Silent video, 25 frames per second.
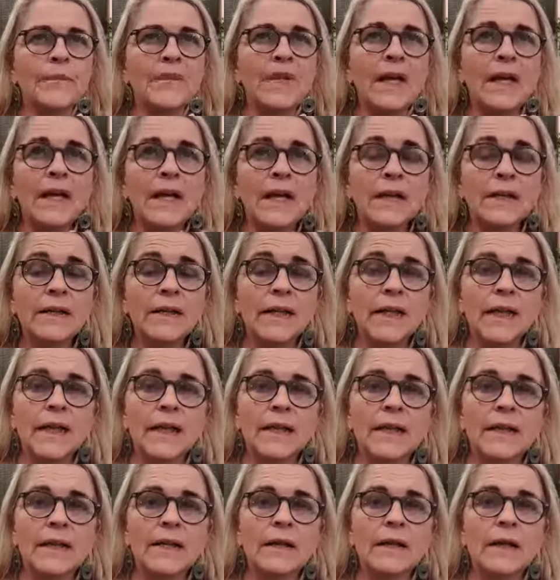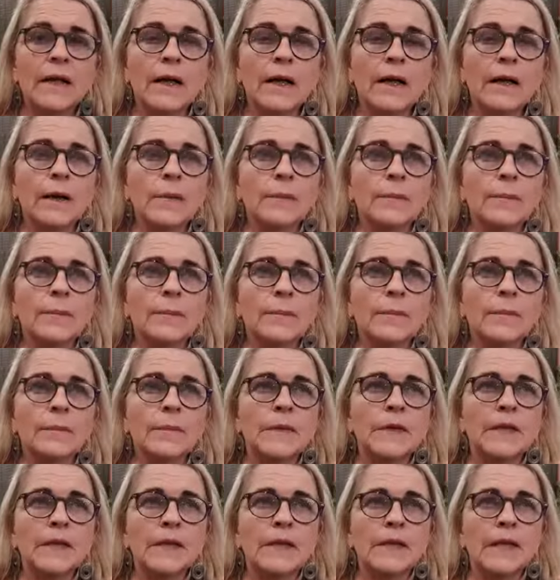And
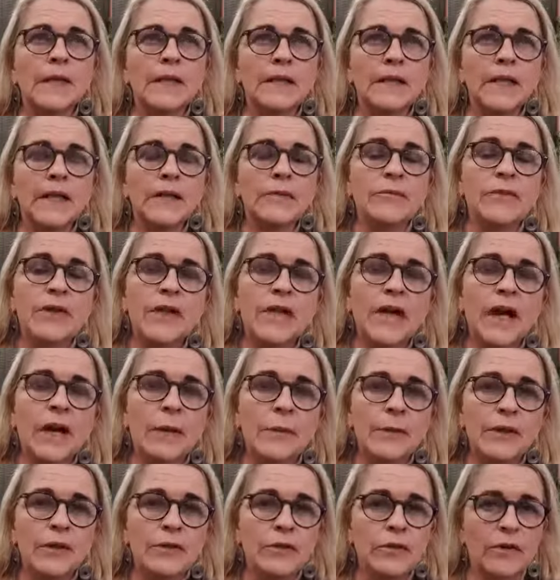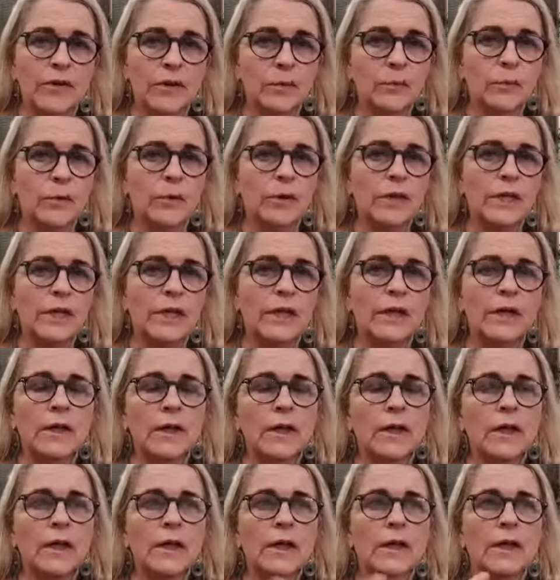then we come into our body,
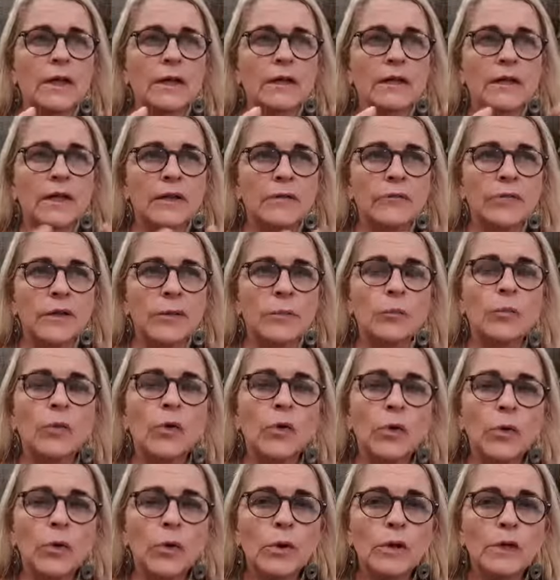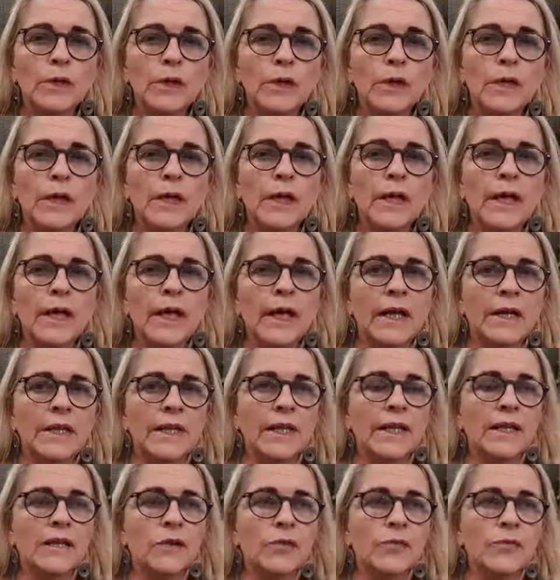then we're born, and
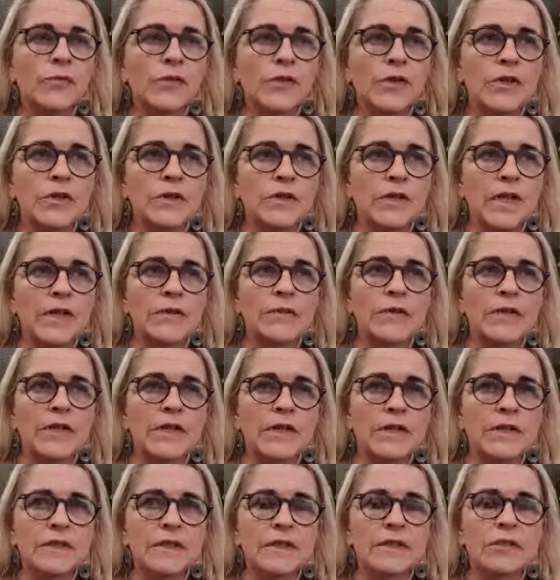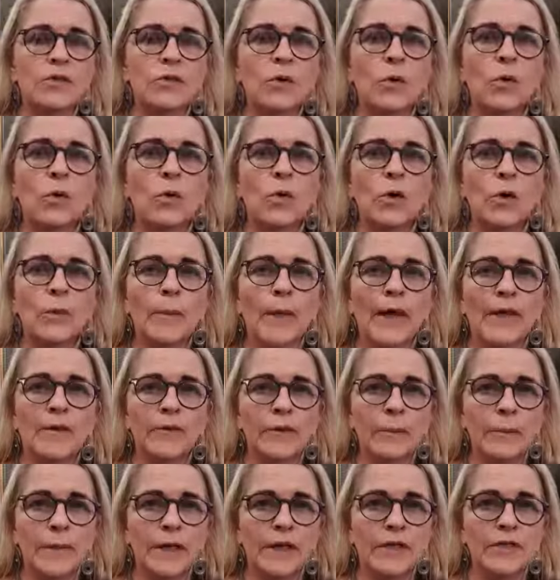then the first 7 years, it's all about
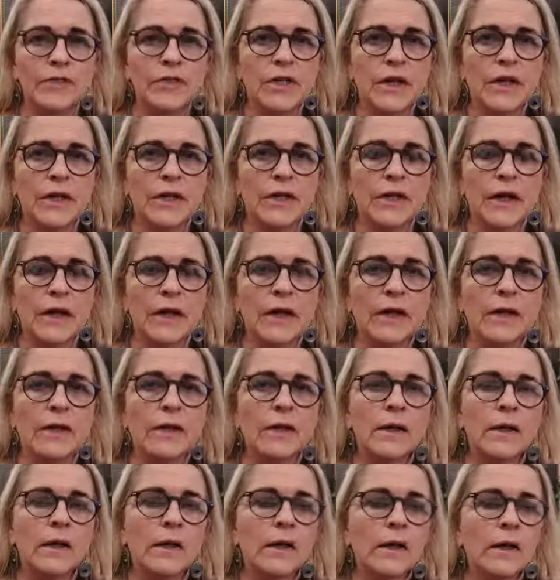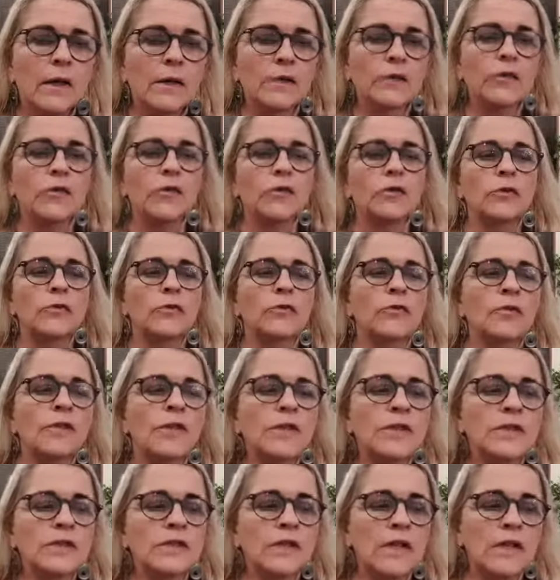the base chakra. So the
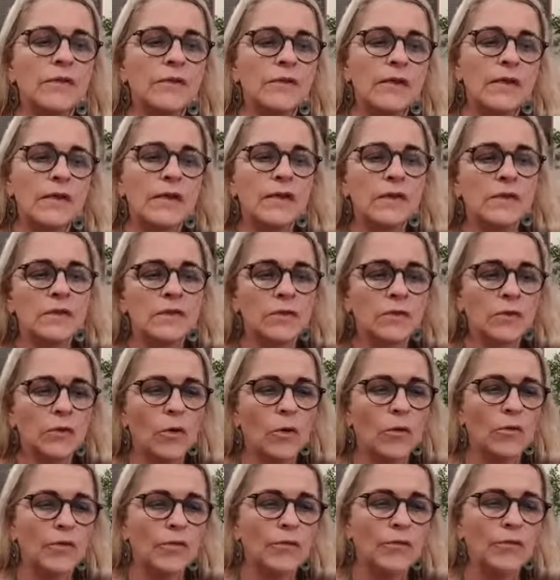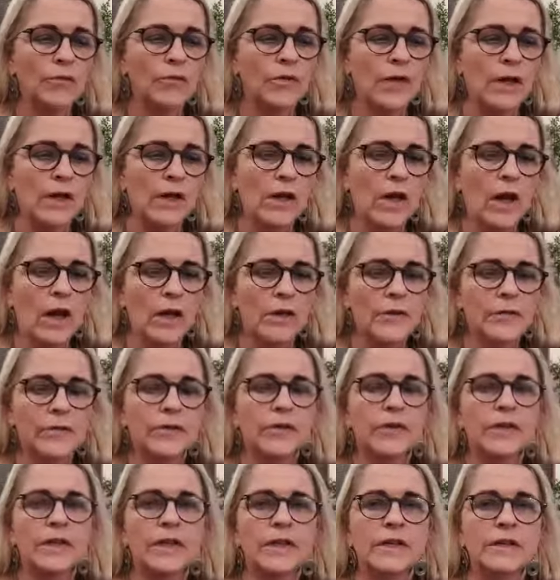first 7 years of our
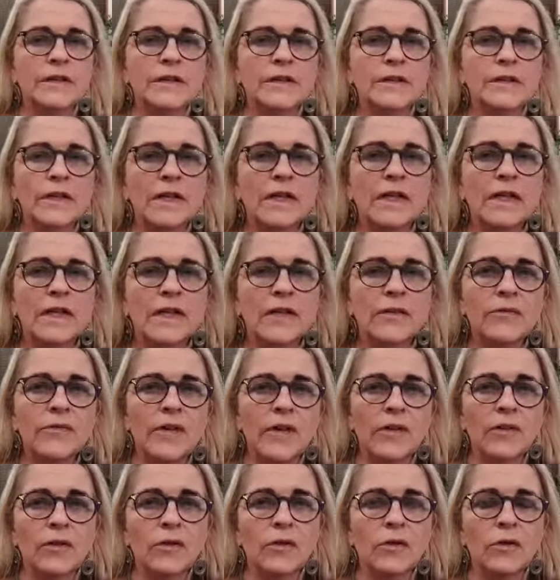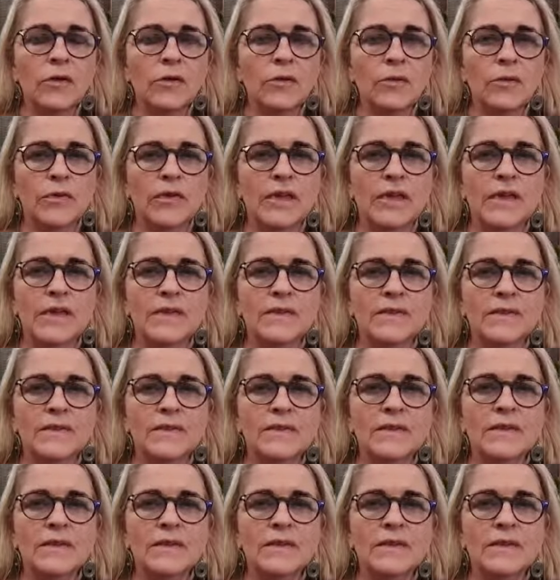lives is really where a lot of things